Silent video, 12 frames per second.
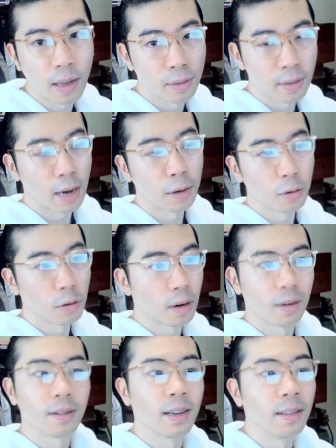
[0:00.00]
And now
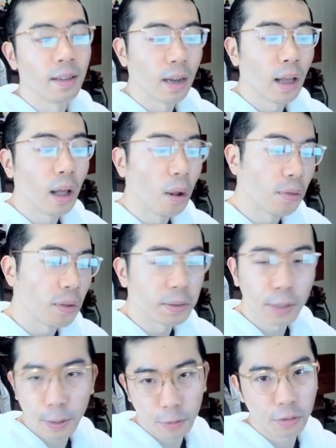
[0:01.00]
you're in a healthy
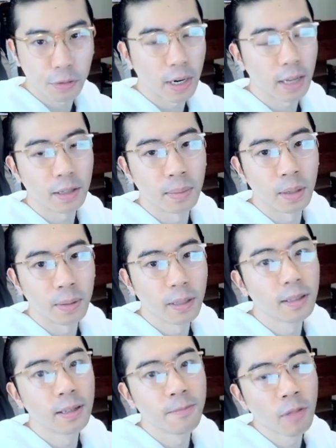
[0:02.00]
territory at the
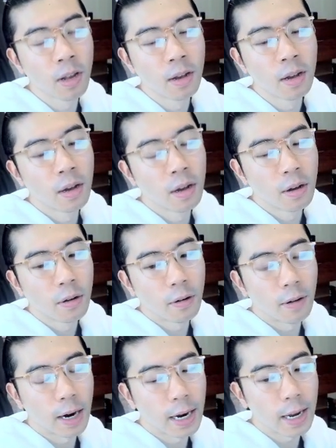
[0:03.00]
moment.
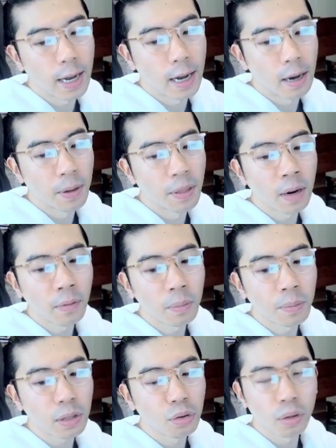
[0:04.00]
Right, but never
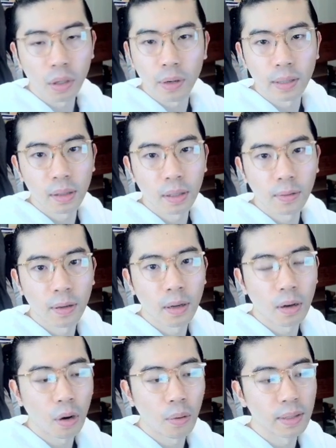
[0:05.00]
be too aggressive.
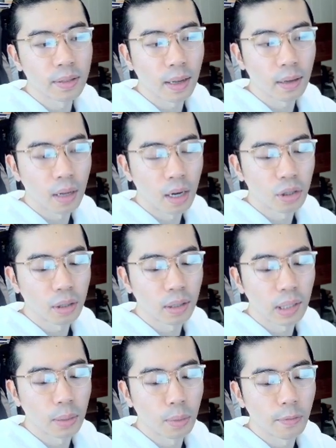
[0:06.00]
Always think
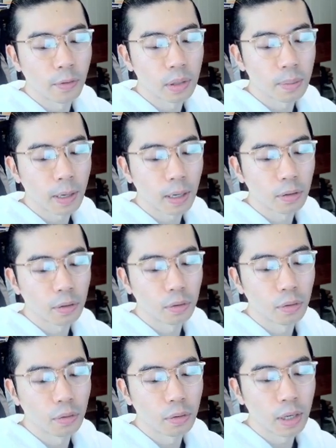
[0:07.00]
logically with respect
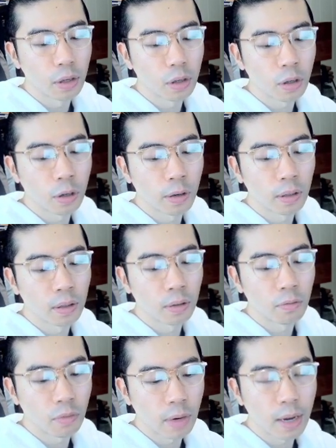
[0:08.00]
to incurring
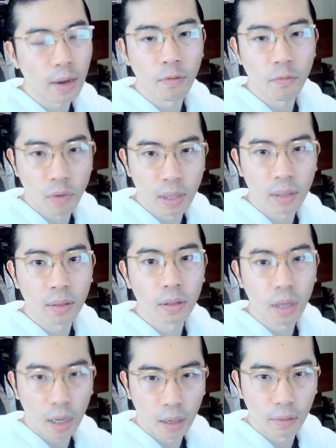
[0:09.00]
the right risk
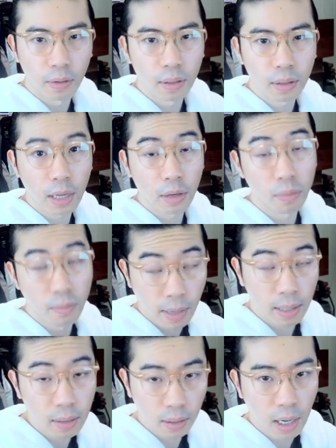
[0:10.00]
tolerance that
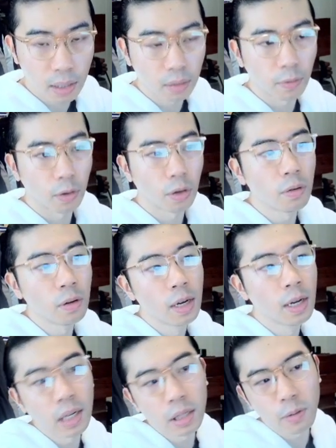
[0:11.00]
makes sense for you.
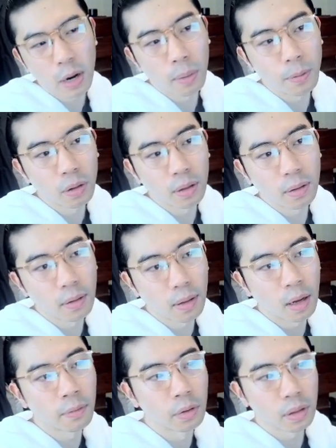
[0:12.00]
That's why we put the
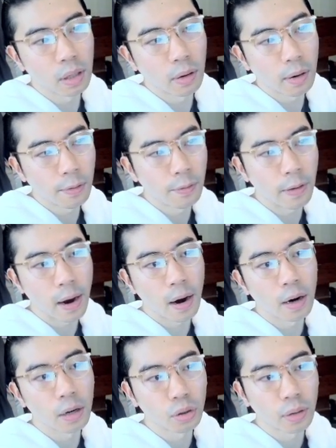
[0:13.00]
levels here at
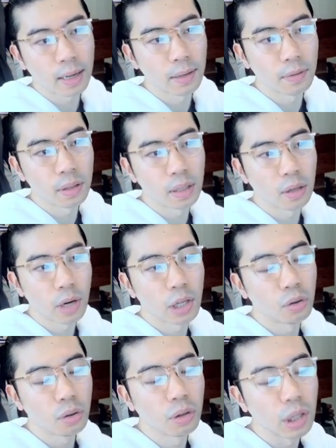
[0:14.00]
fair, attractive, steel, and
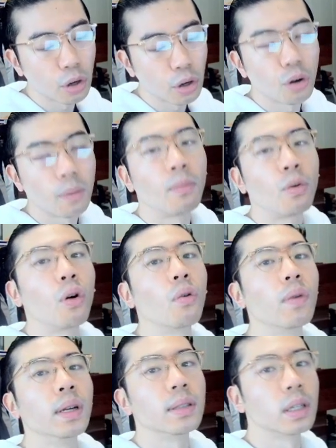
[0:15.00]
you could incur more
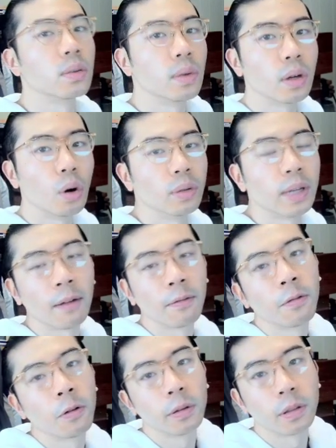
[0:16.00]
risk as we go down
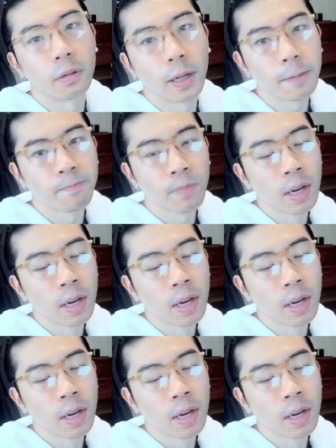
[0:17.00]
further, right?